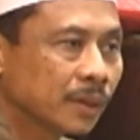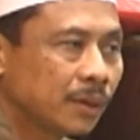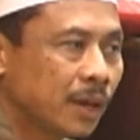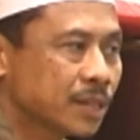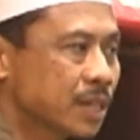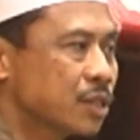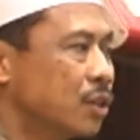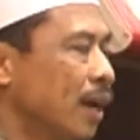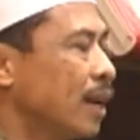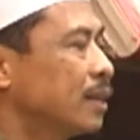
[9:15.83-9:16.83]
The
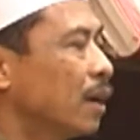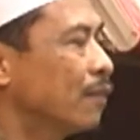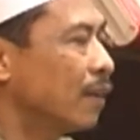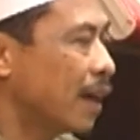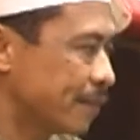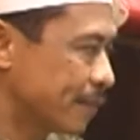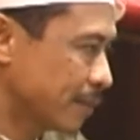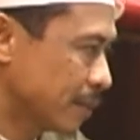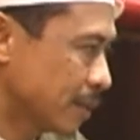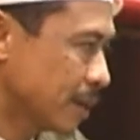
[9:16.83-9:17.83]
essentiality of life
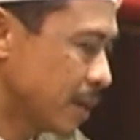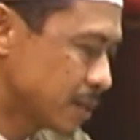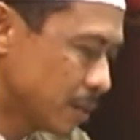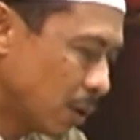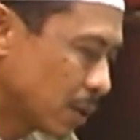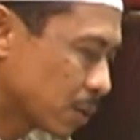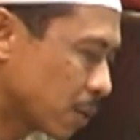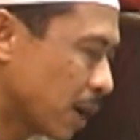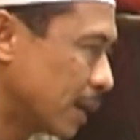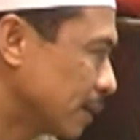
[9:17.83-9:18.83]
is the Holy
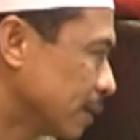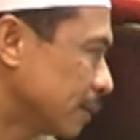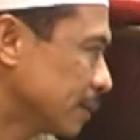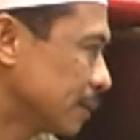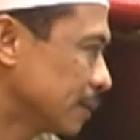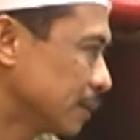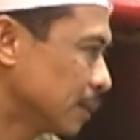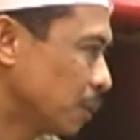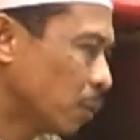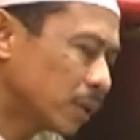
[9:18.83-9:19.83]
Quran.
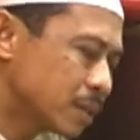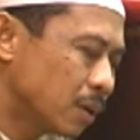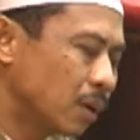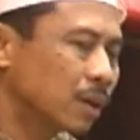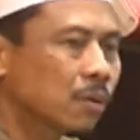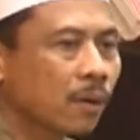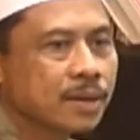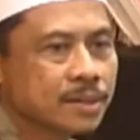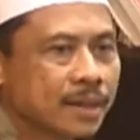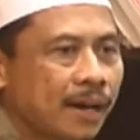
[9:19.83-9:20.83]
What is the Holy
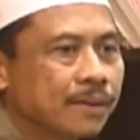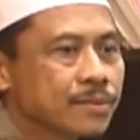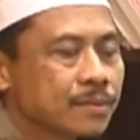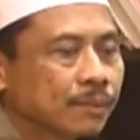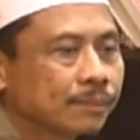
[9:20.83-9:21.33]
Quran? It's guidance.